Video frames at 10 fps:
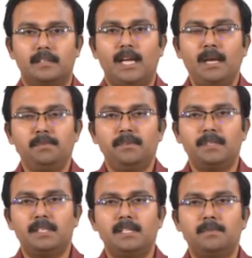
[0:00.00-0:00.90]
Types of
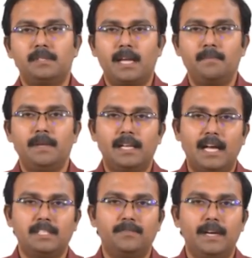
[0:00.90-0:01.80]
systems can be
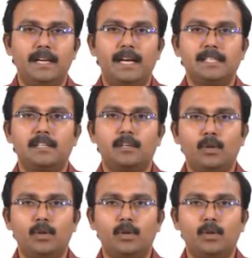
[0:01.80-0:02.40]
classified as